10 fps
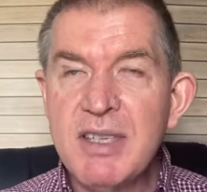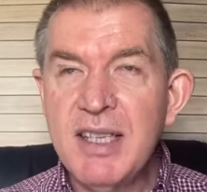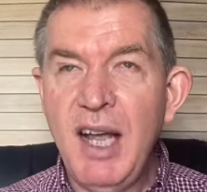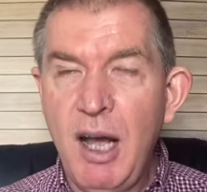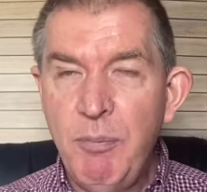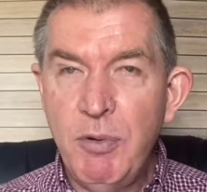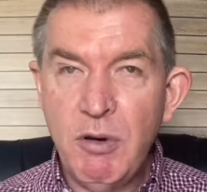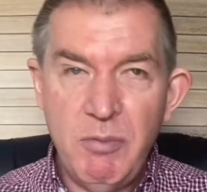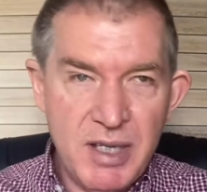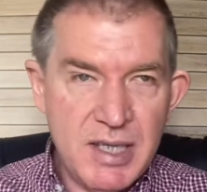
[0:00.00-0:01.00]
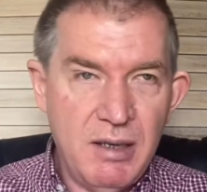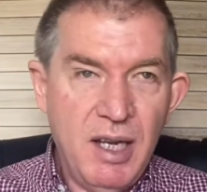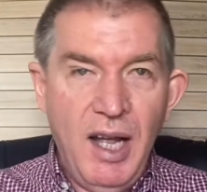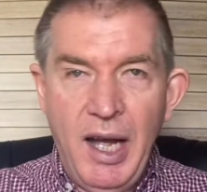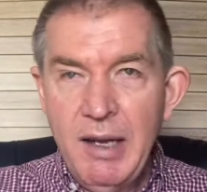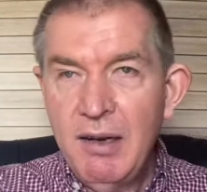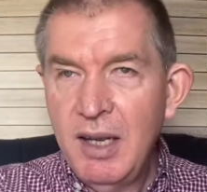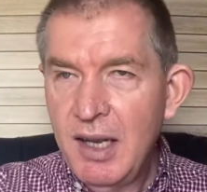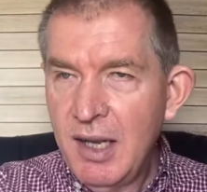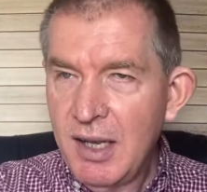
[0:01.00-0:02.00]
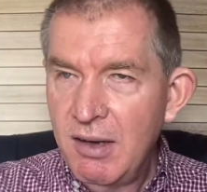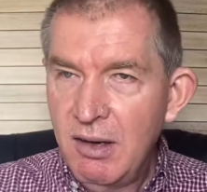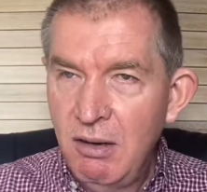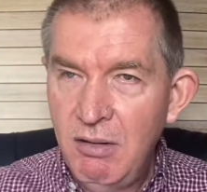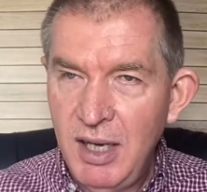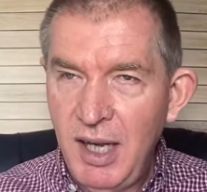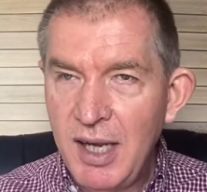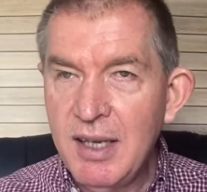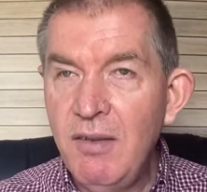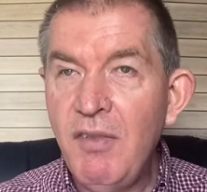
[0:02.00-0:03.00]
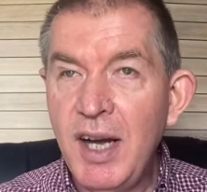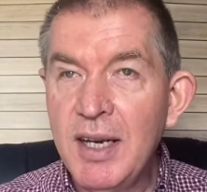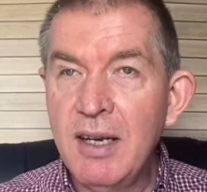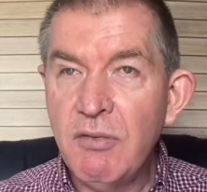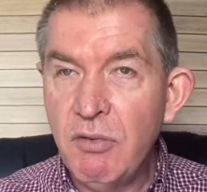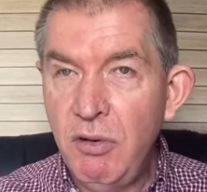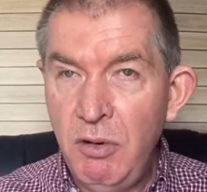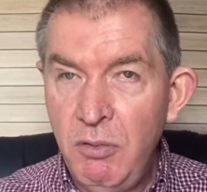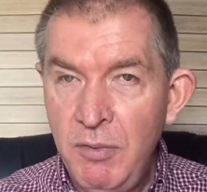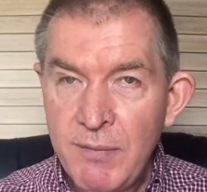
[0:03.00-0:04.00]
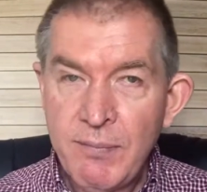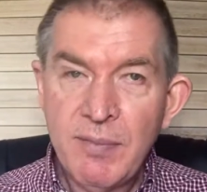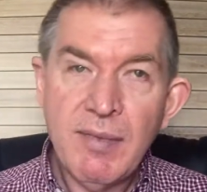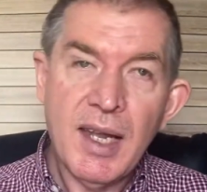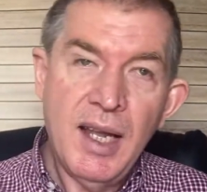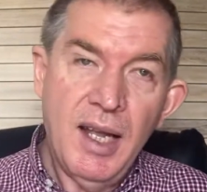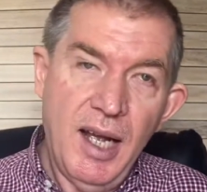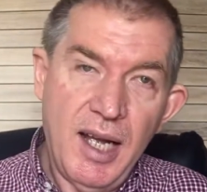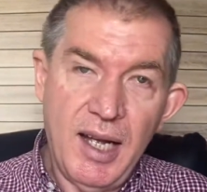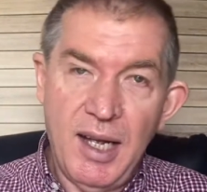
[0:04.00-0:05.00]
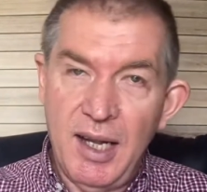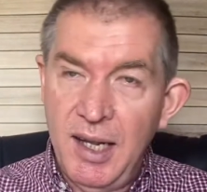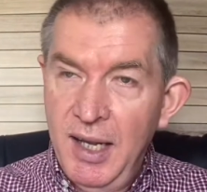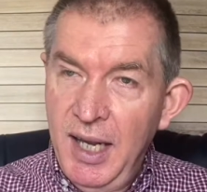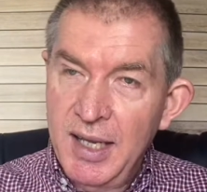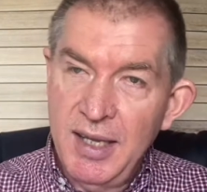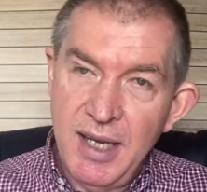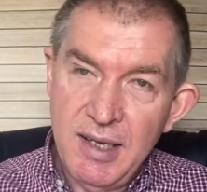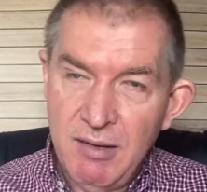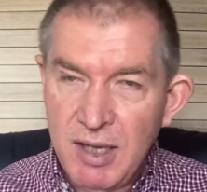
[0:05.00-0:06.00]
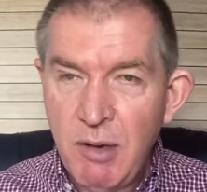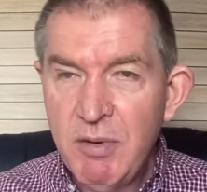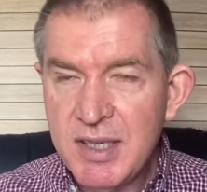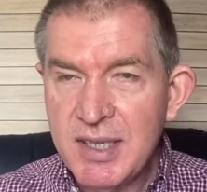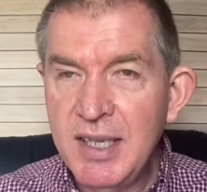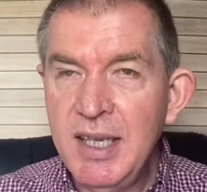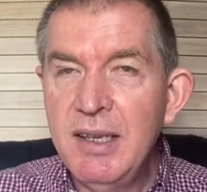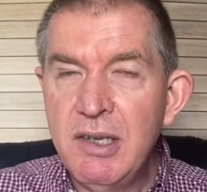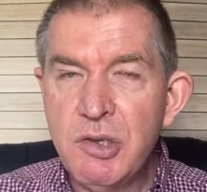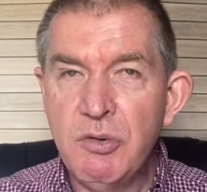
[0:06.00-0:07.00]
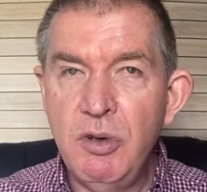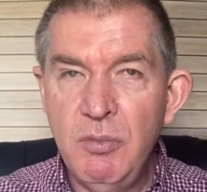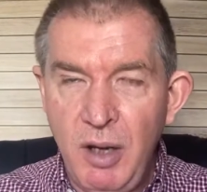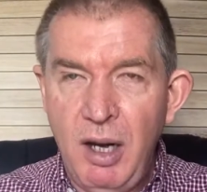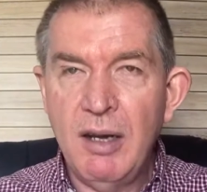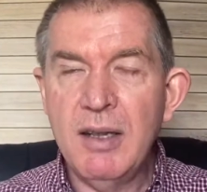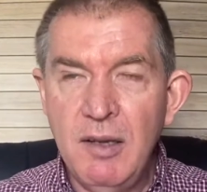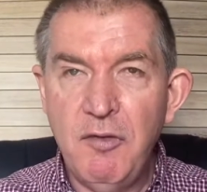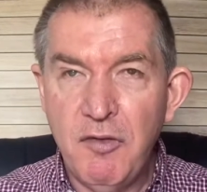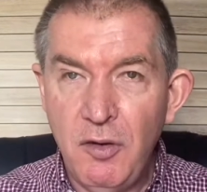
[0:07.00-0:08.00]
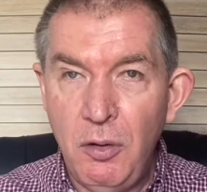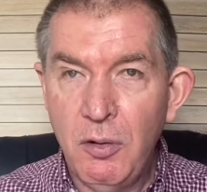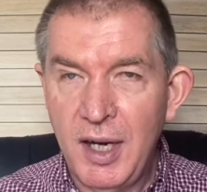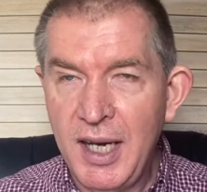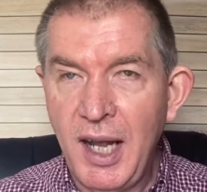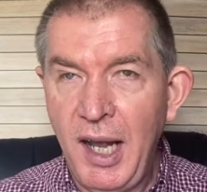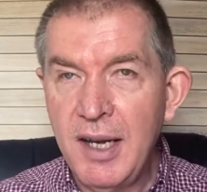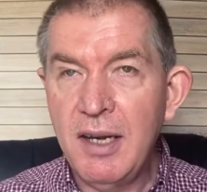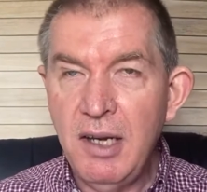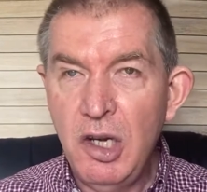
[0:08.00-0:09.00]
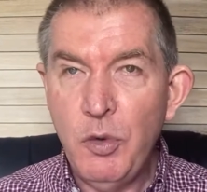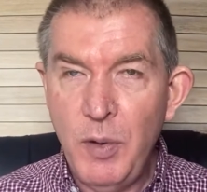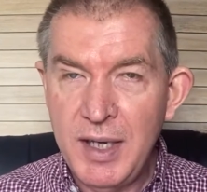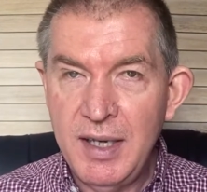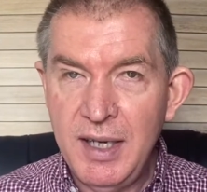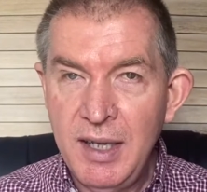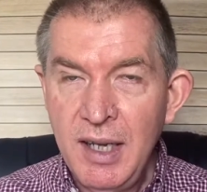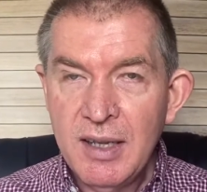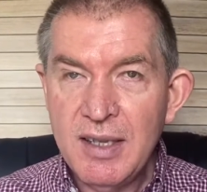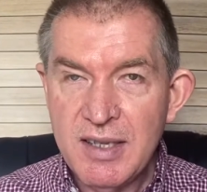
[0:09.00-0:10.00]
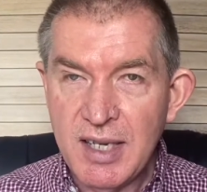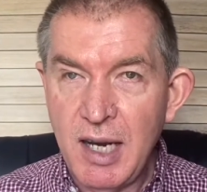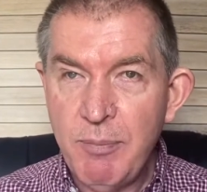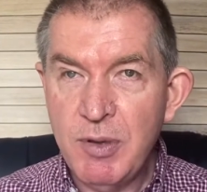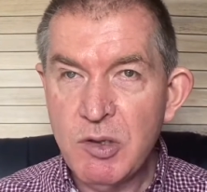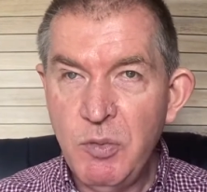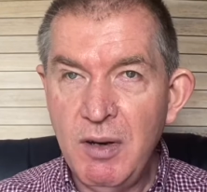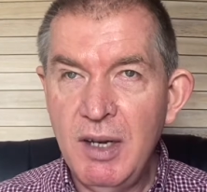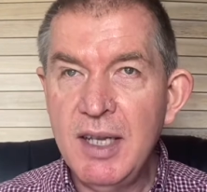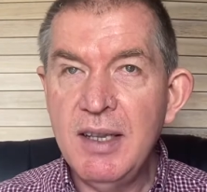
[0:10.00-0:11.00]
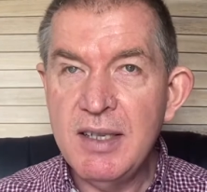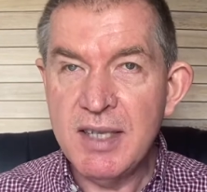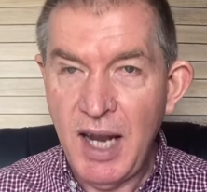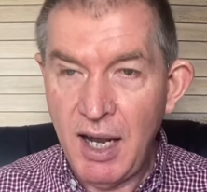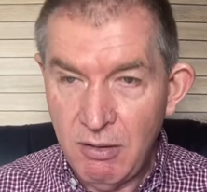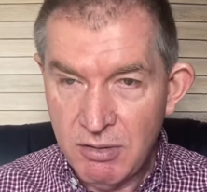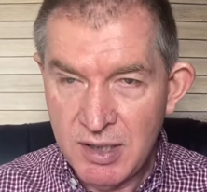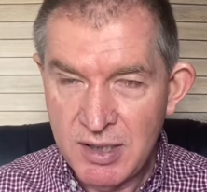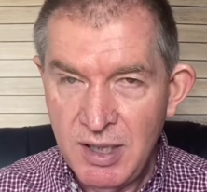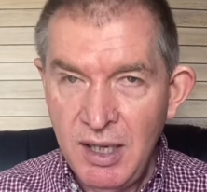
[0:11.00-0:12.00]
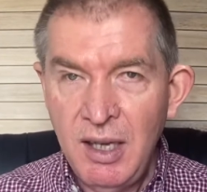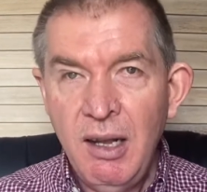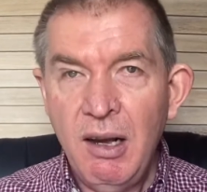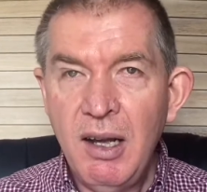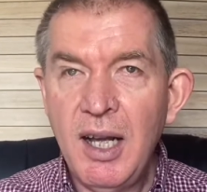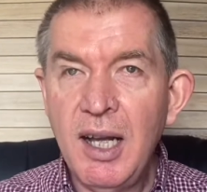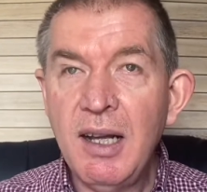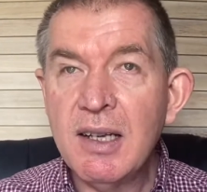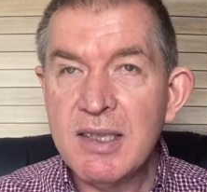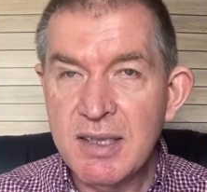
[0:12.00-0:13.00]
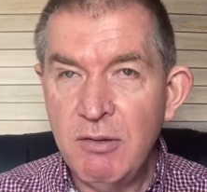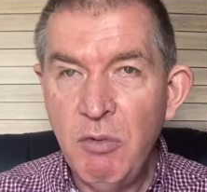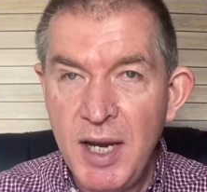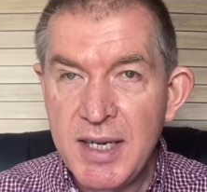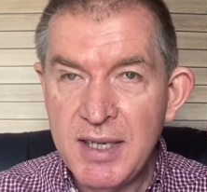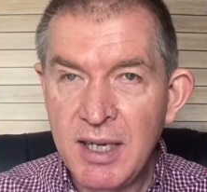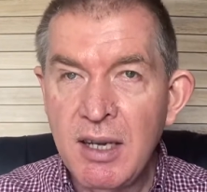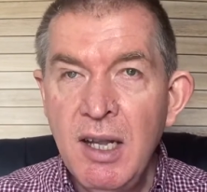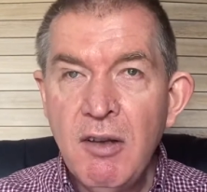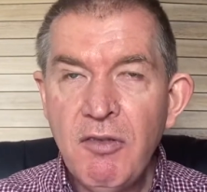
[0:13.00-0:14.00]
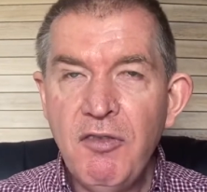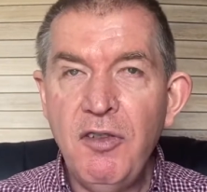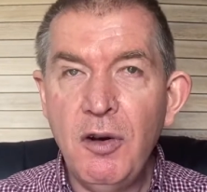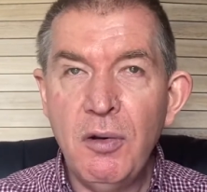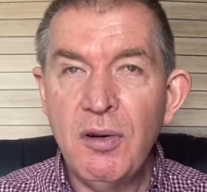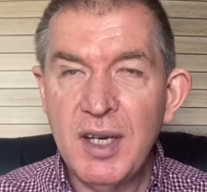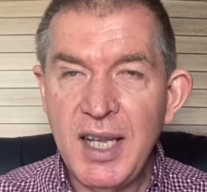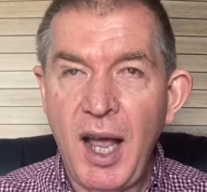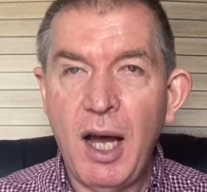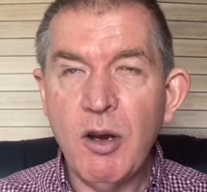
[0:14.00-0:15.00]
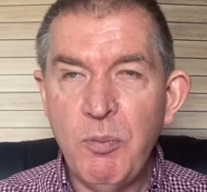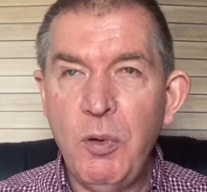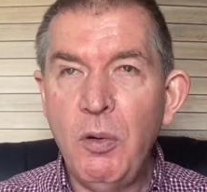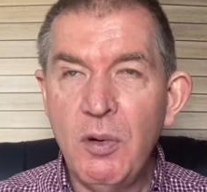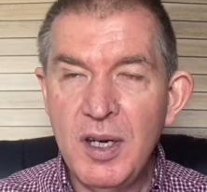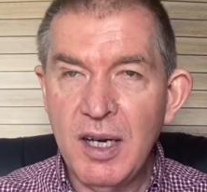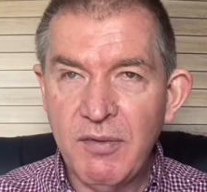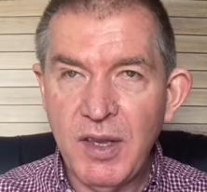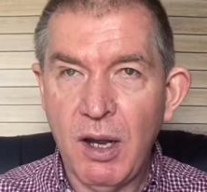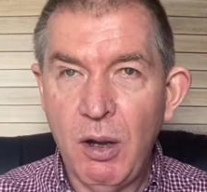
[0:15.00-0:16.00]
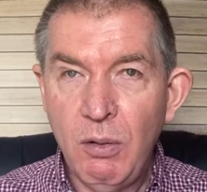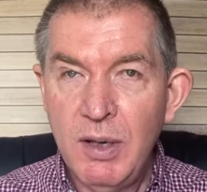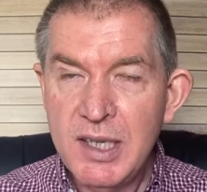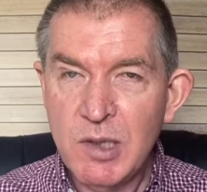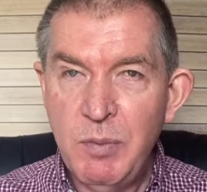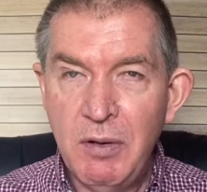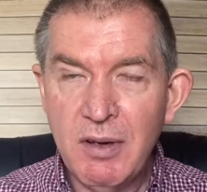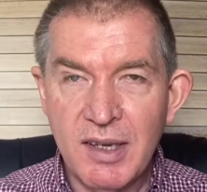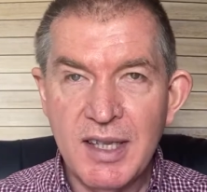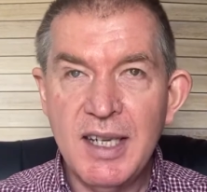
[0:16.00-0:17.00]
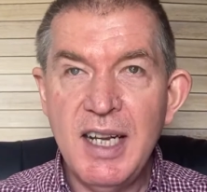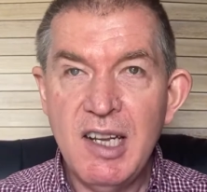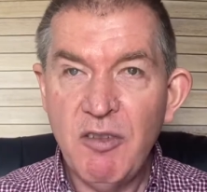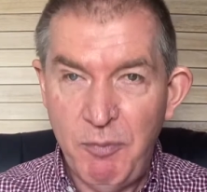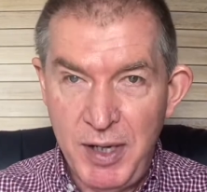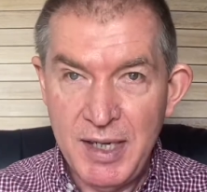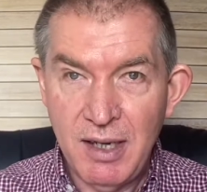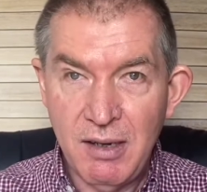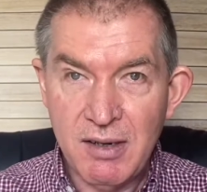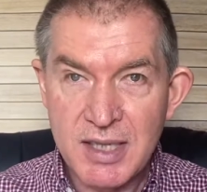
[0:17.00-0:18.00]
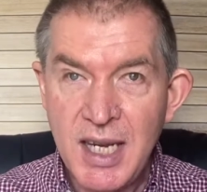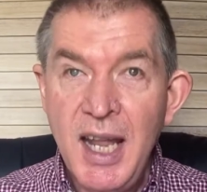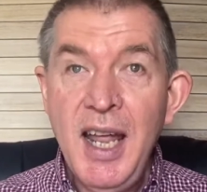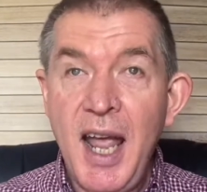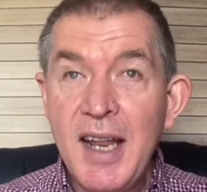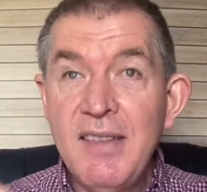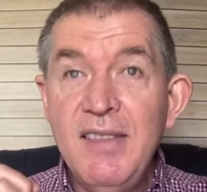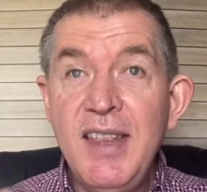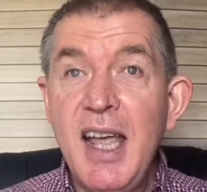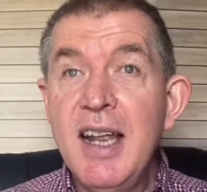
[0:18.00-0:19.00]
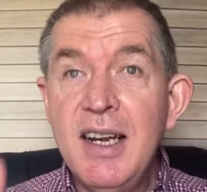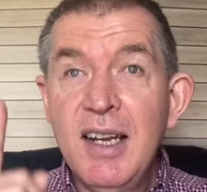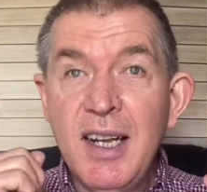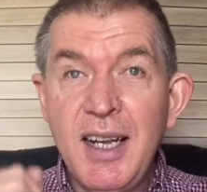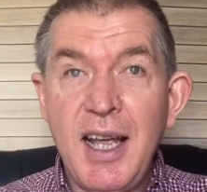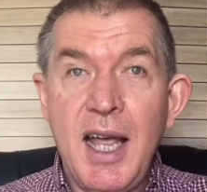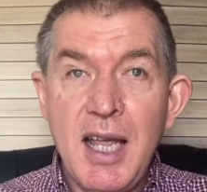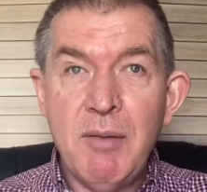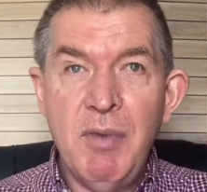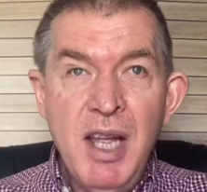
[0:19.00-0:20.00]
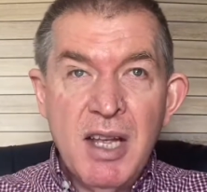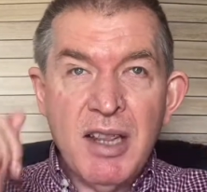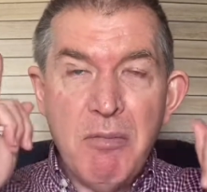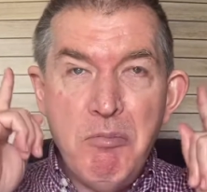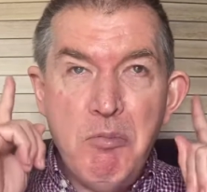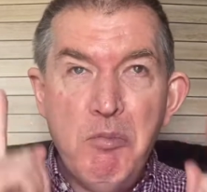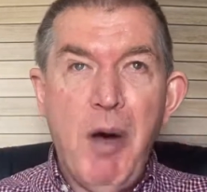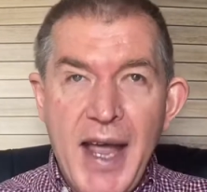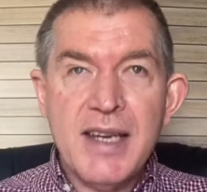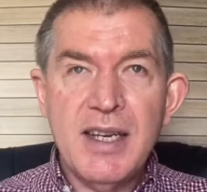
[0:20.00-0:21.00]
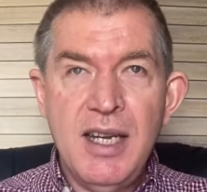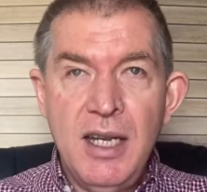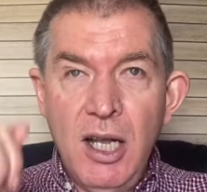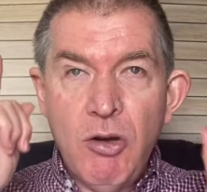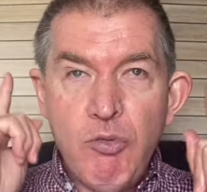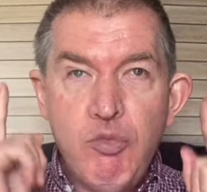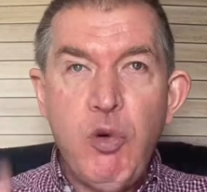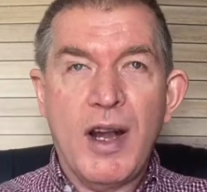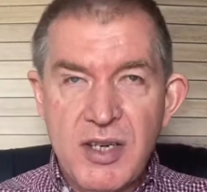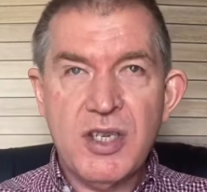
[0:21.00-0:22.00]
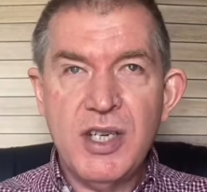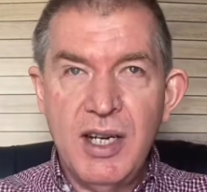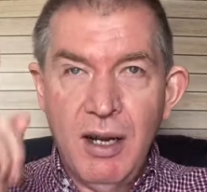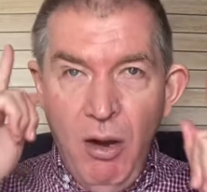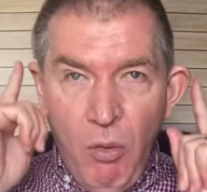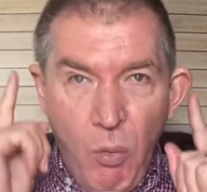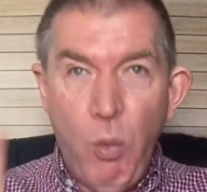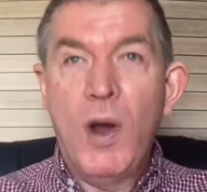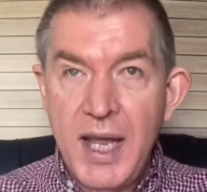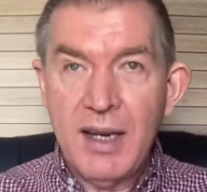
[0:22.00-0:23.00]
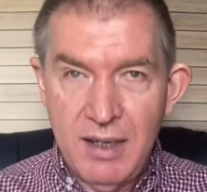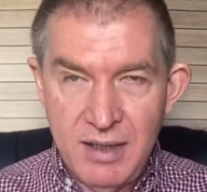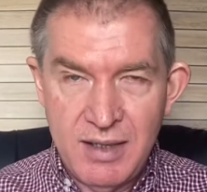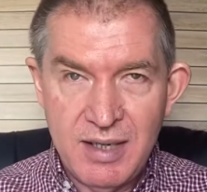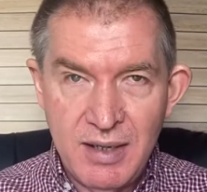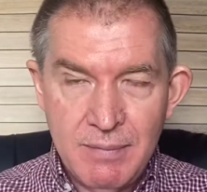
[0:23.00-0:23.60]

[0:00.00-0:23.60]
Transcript: the up room it's a, un, you know a undivided room uh, and they they would sit in this room on the floor and 120 disciples were in this house uh, waiting for the outpouring of the Holy Spirit on the day of Pentecost. And then came the mighty rushing wind.